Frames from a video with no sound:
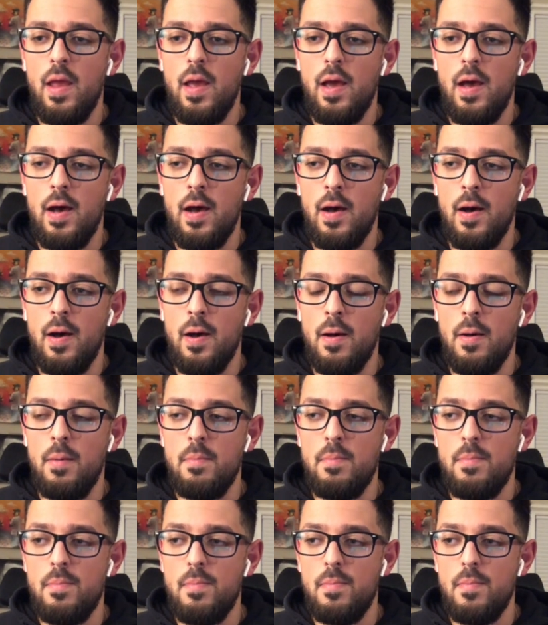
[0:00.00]

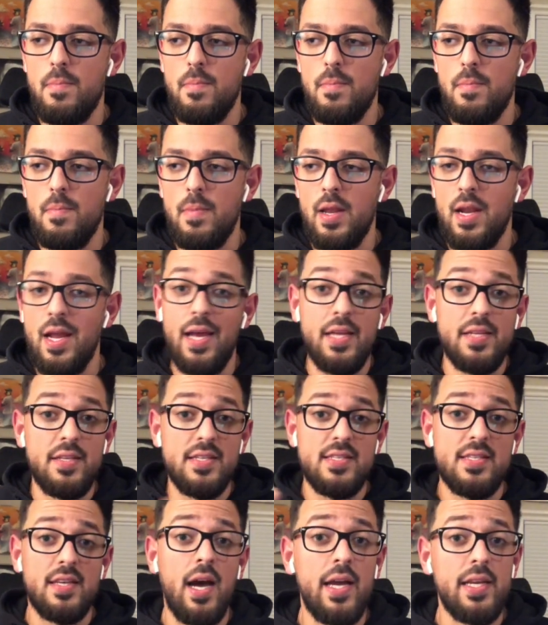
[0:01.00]
And I had
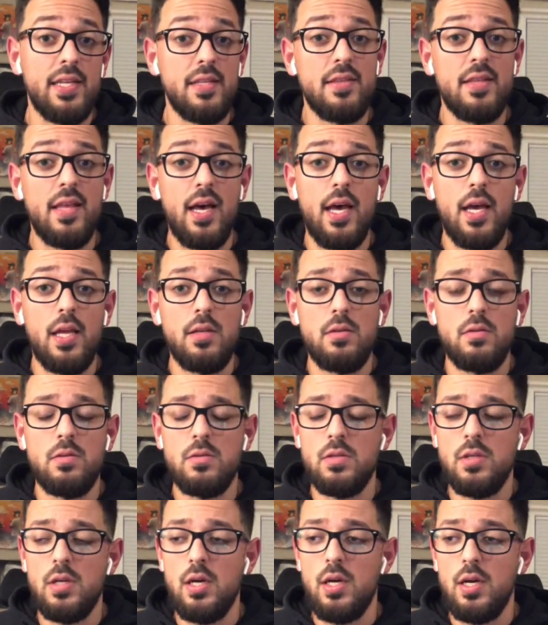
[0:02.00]
decided that
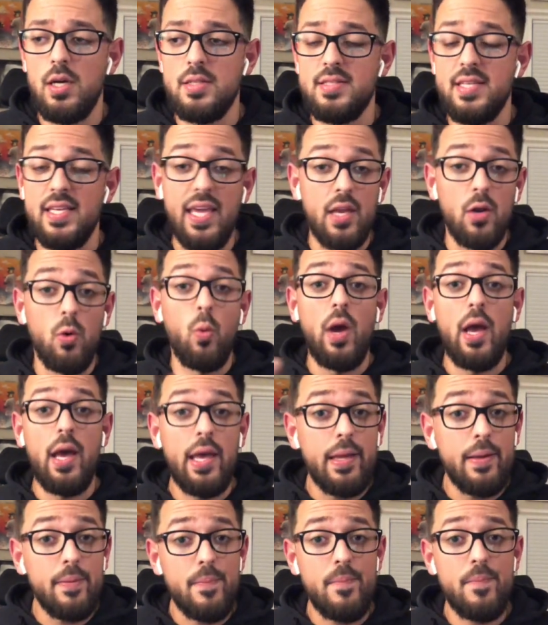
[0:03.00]
to get
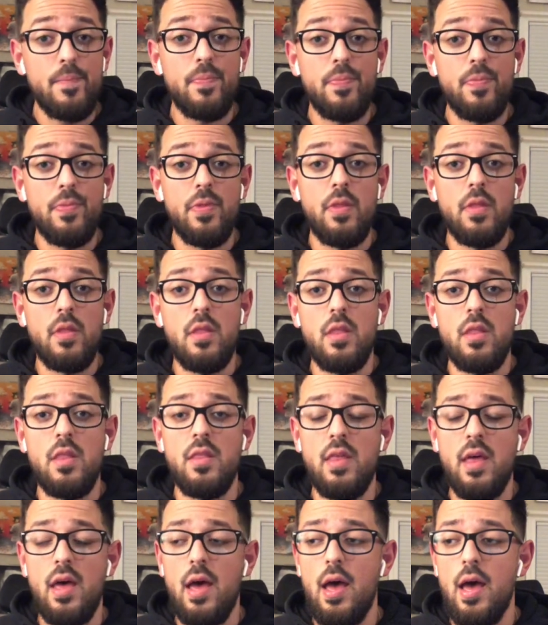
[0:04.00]
away,
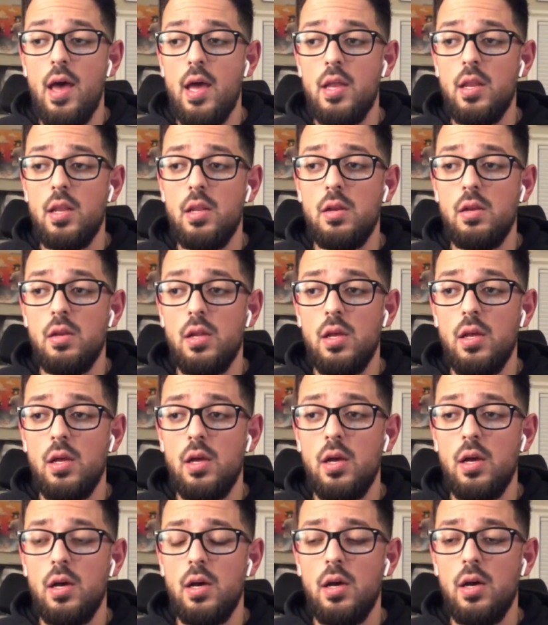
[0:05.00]
that
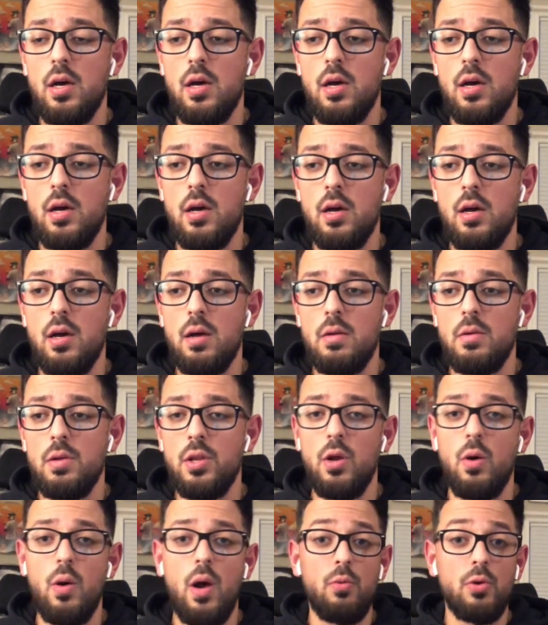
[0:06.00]

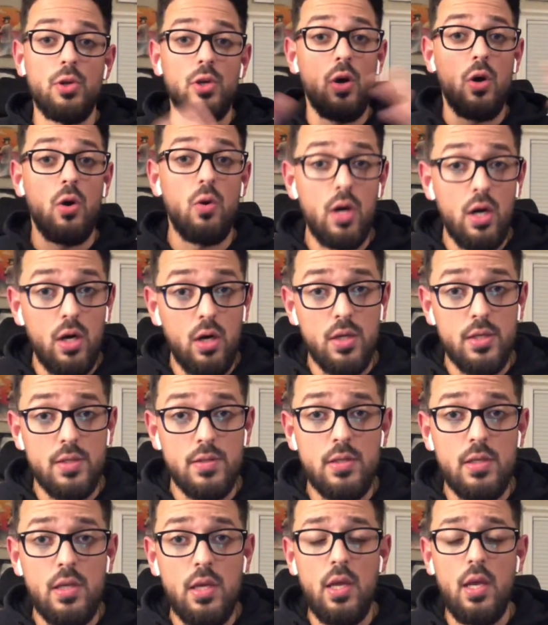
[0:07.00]
I would go
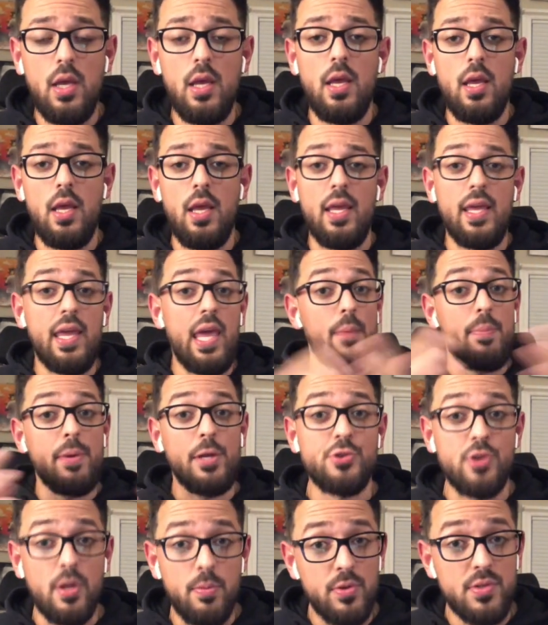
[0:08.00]
on a camping
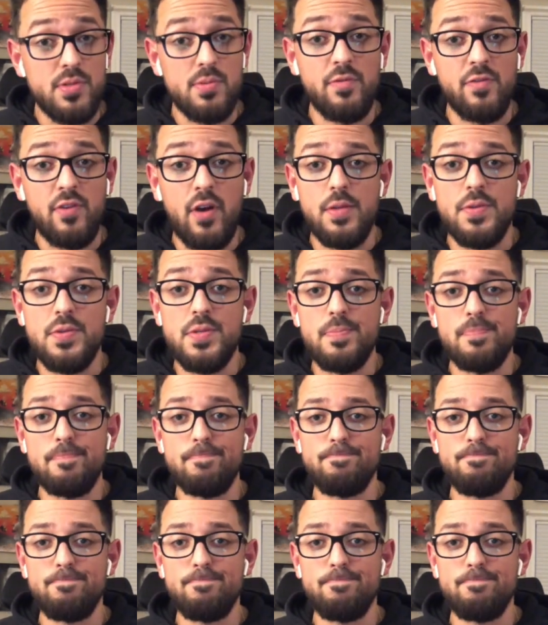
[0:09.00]
trip with some friends.